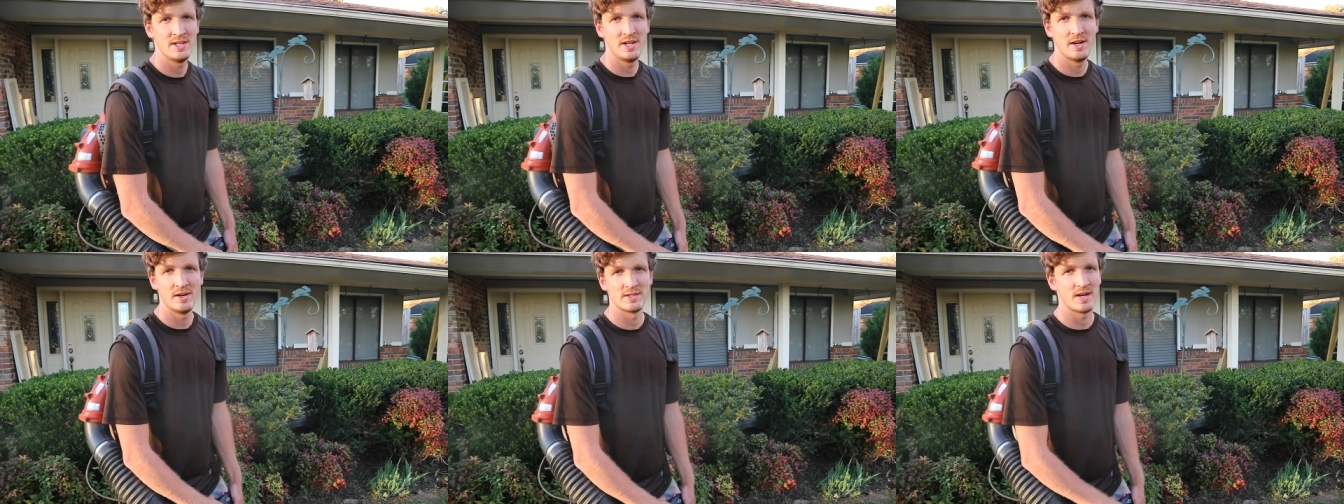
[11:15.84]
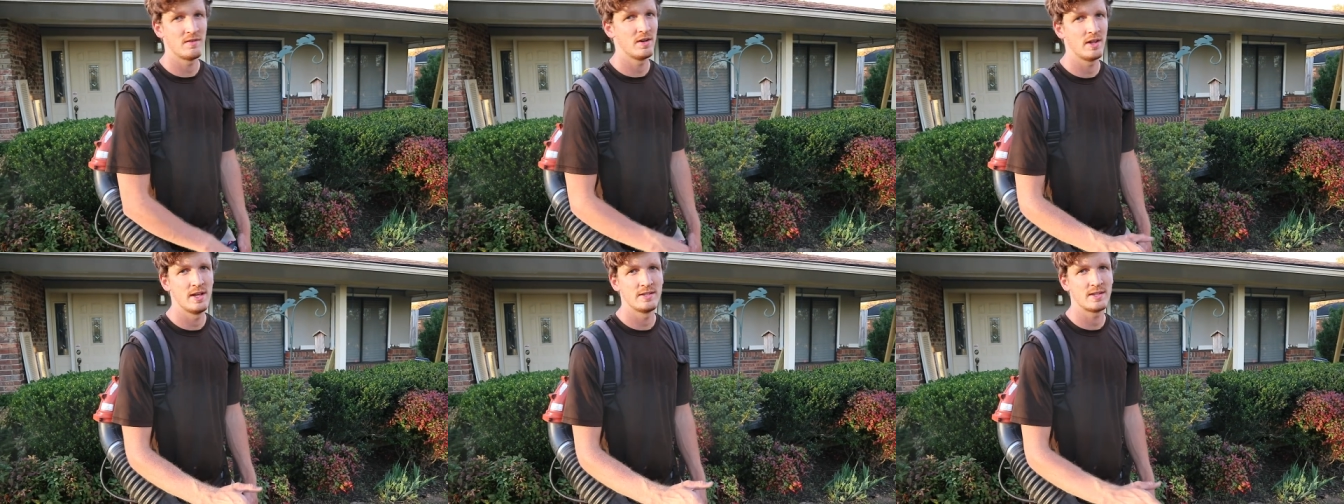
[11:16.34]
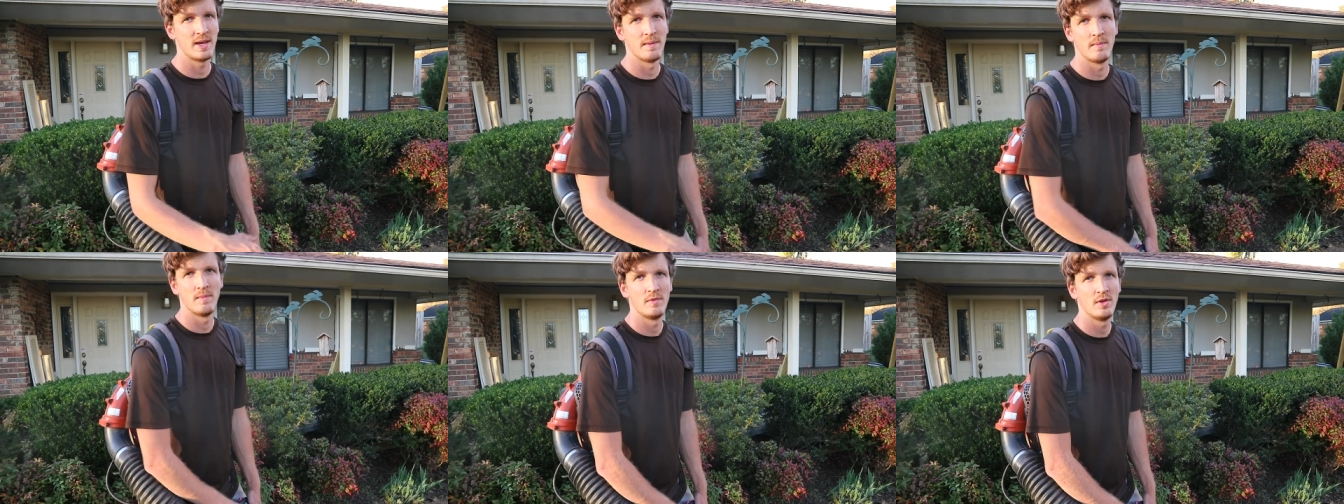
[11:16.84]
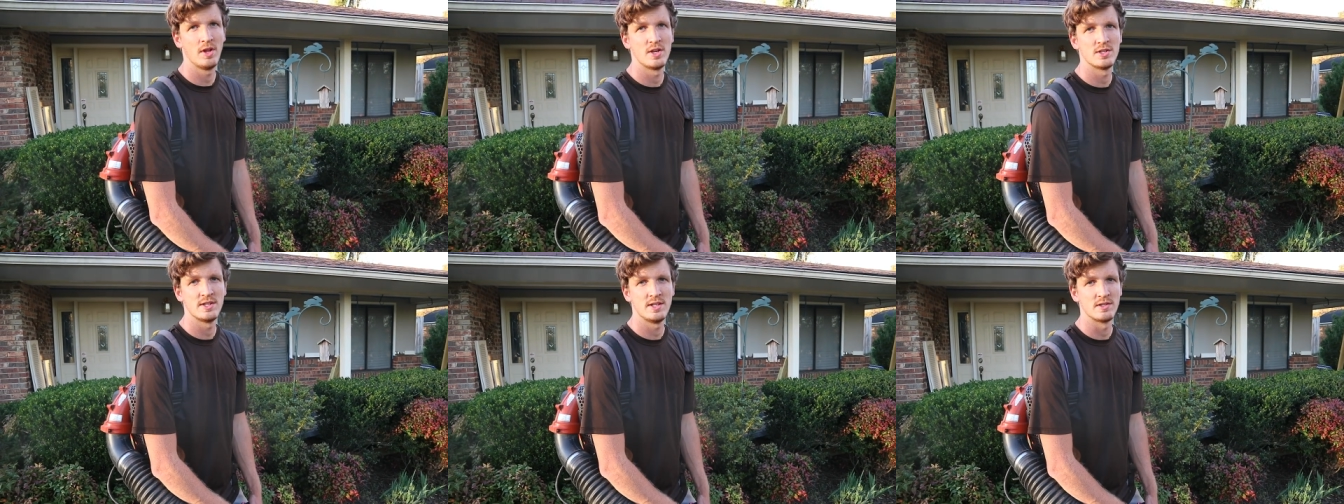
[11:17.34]
years, every landscape really
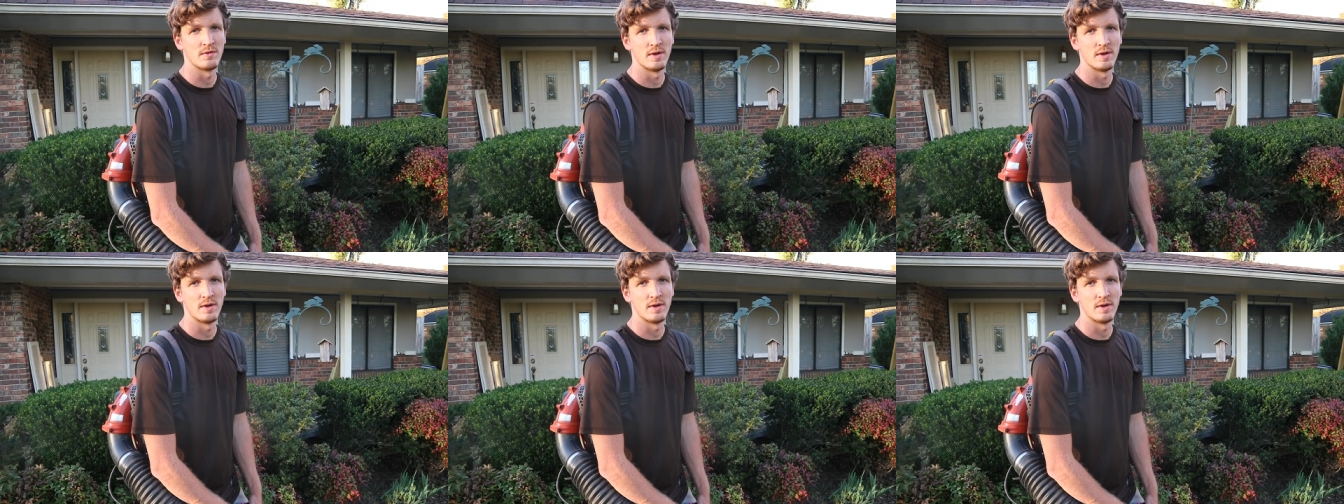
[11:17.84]
just needs a